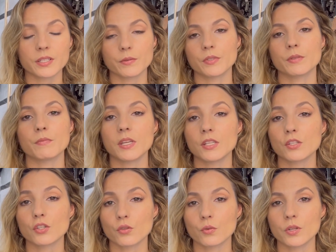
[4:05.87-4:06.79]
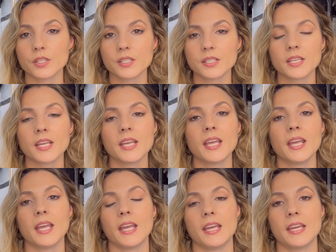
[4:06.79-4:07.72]
It was men's shorts.
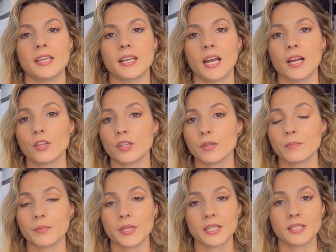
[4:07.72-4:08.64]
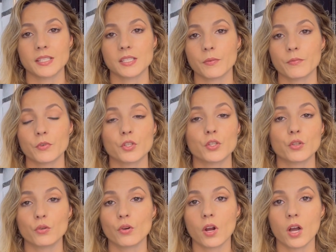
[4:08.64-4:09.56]
And I only picked these up for
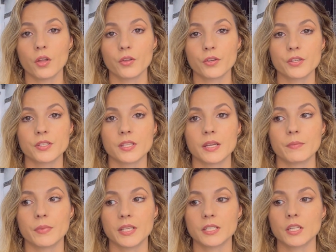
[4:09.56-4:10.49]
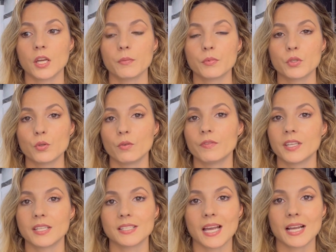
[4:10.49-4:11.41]
$2. I picked up 2 of the
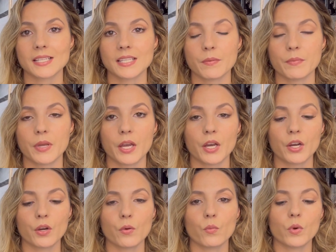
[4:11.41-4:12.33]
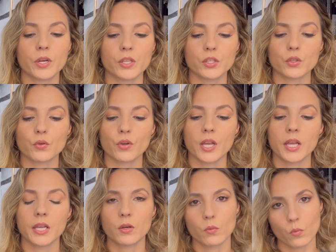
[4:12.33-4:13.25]
exact same pair. One is
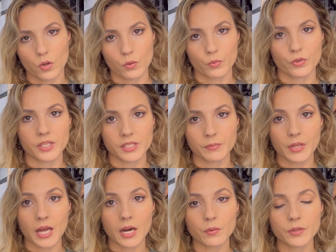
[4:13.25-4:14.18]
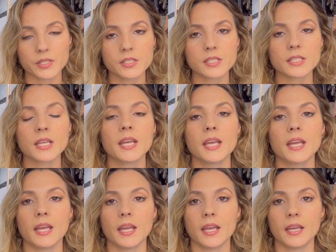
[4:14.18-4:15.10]
gray and one were these black ones.
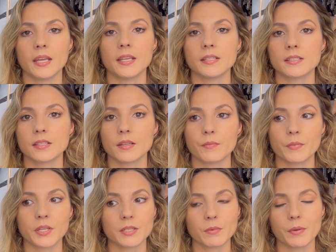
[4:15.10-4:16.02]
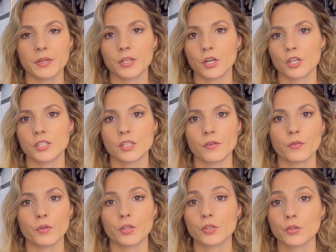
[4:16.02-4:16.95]
And picked them up at a yard sale for
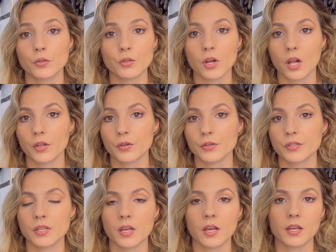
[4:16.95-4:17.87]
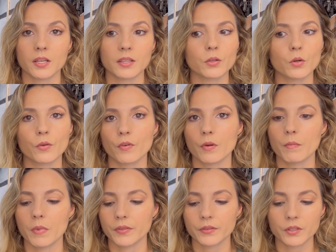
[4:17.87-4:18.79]
only $2 a little over a
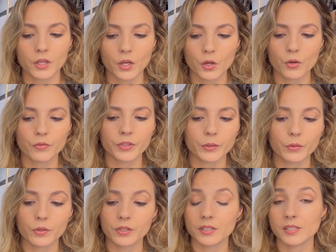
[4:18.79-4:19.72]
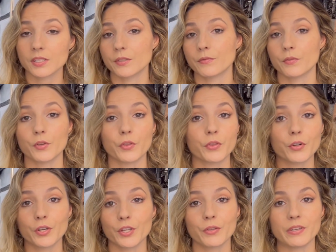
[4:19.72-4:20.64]
month ago. They were only listed for
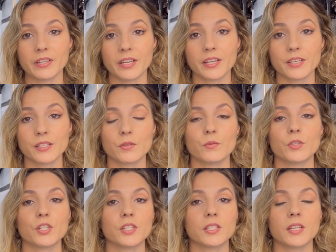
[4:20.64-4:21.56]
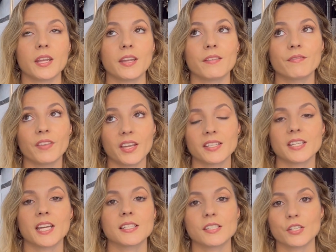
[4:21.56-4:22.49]
33 days, which is a
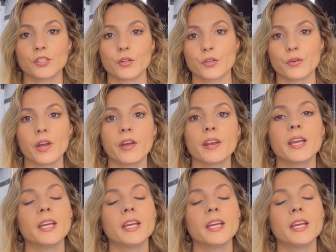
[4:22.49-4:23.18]
fantastic turnaround.